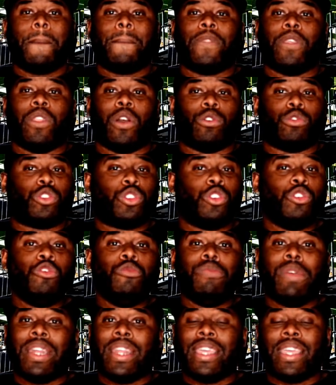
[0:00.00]
you know,
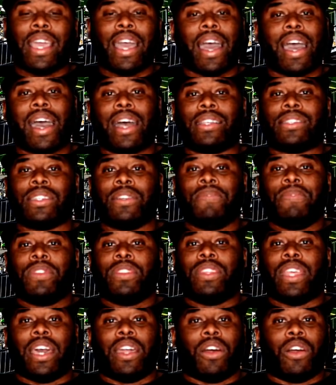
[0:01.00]
too many guys
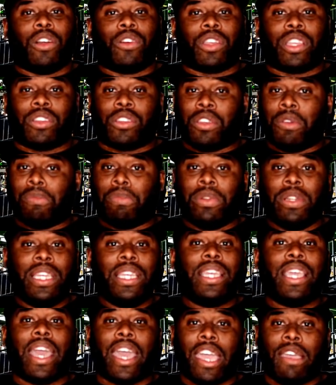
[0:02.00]
that are
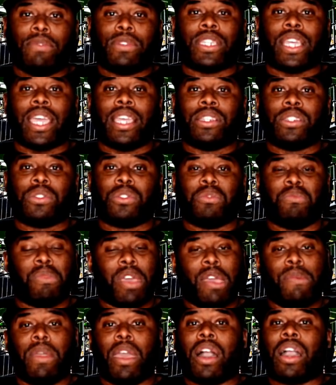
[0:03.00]
complete game changers,
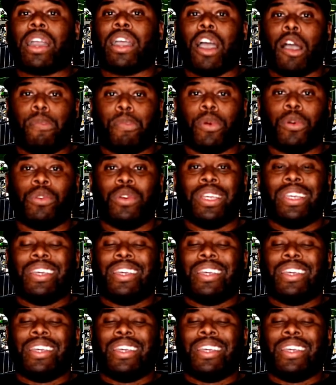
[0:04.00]
maybe a couple.